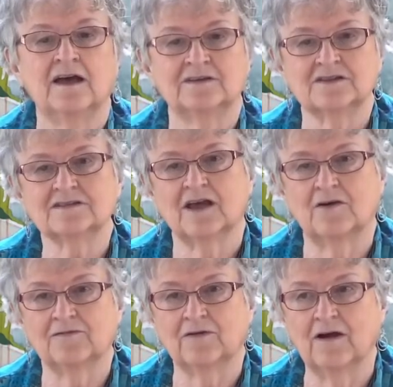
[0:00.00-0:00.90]
just
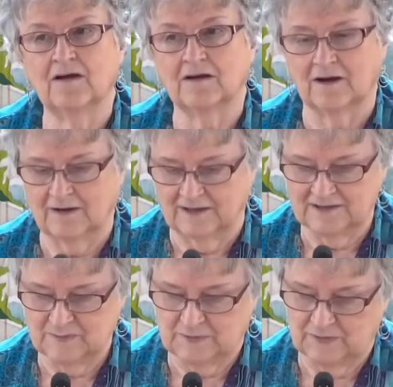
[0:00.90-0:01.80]
how far our
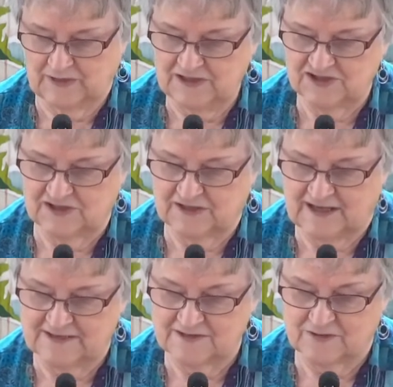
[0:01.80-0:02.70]
exploration
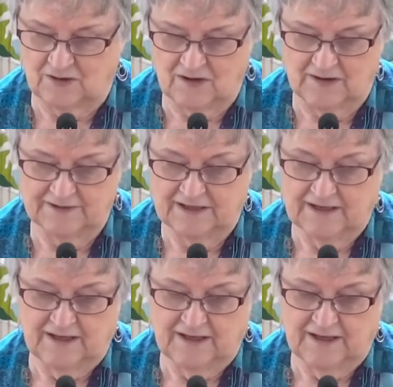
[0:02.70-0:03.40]
has gone